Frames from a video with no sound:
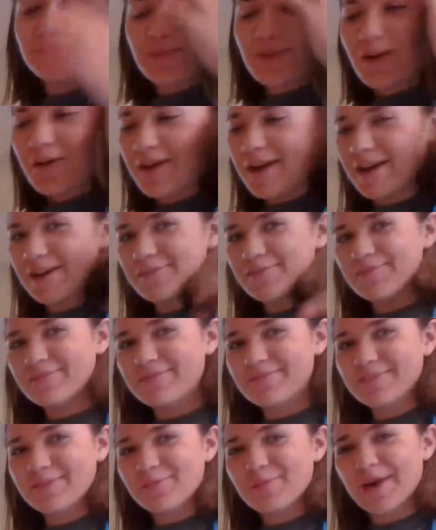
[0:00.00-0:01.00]
Okay,
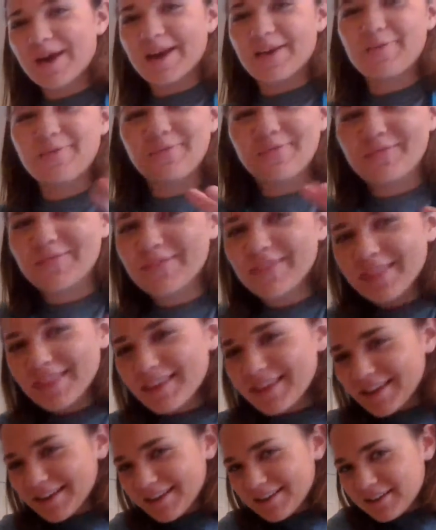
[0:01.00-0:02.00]
bye.
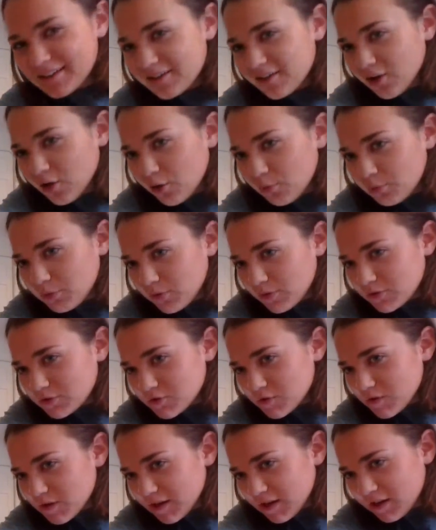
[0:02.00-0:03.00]
Hope you
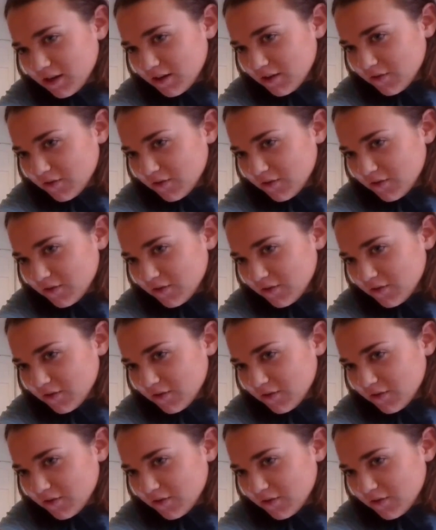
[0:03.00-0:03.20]
enjoyed.